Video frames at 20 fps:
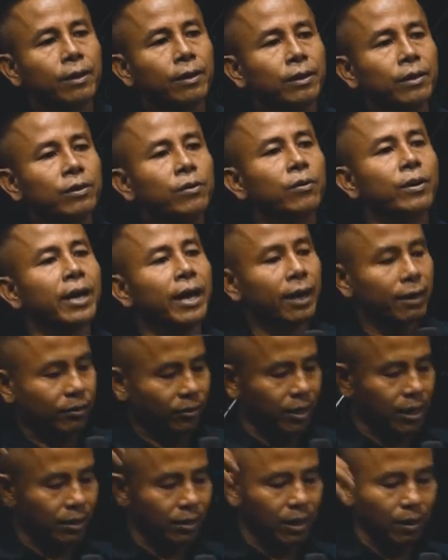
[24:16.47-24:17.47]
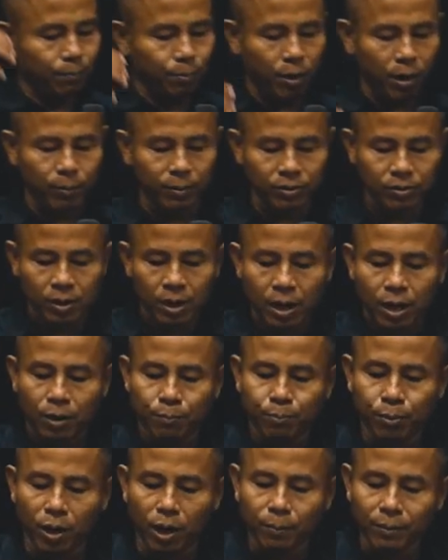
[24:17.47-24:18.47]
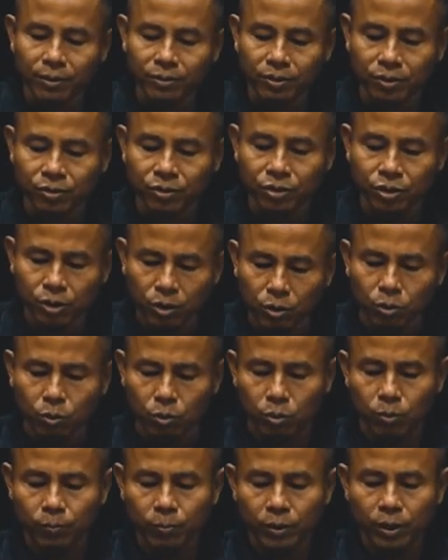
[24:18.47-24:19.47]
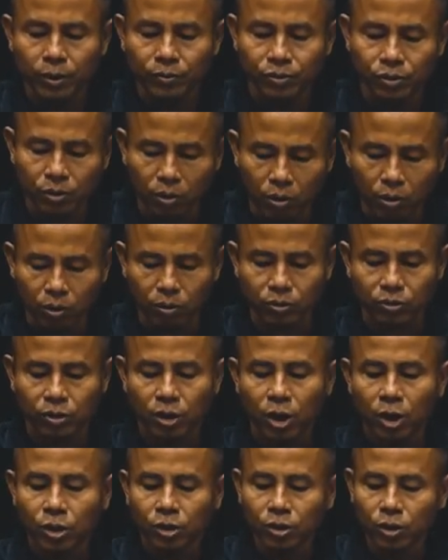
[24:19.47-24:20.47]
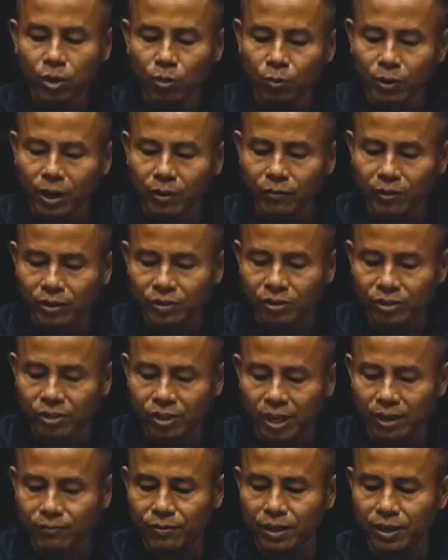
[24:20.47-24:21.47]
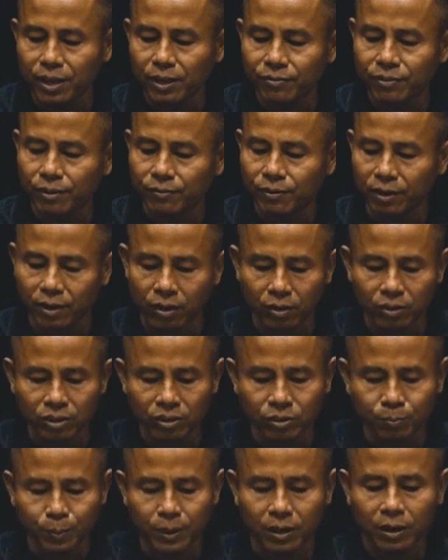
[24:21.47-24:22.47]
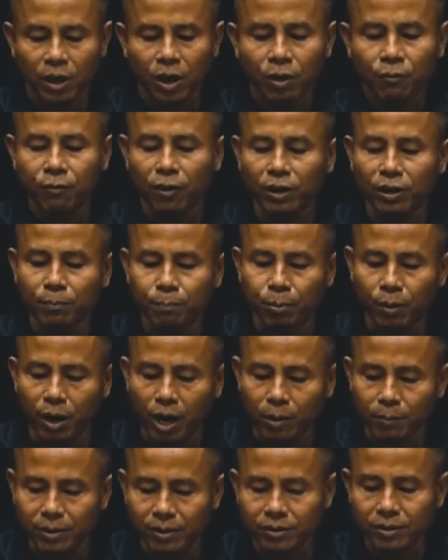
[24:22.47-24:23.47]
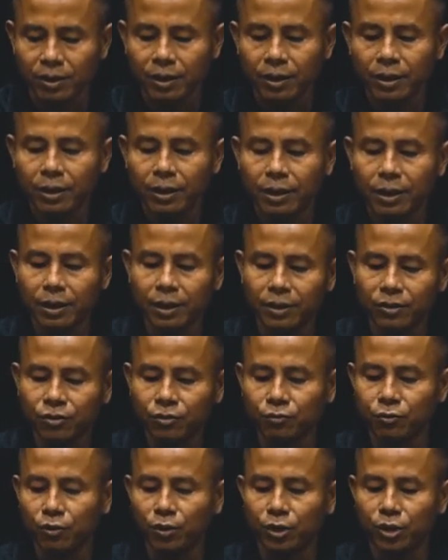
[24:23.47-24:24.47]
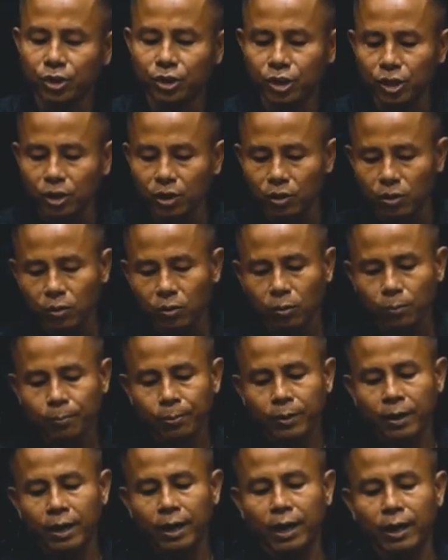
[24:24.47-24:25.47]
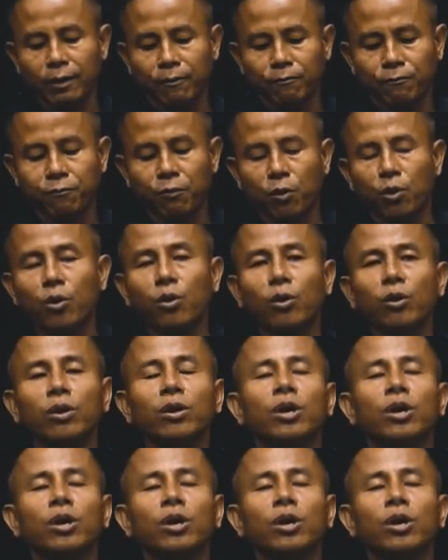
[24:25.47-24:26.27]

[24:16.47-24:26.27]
You can't take that promise. A promise is you, it's yours. You will receive the gifts of the Holy Spirit, for the promise is for you and for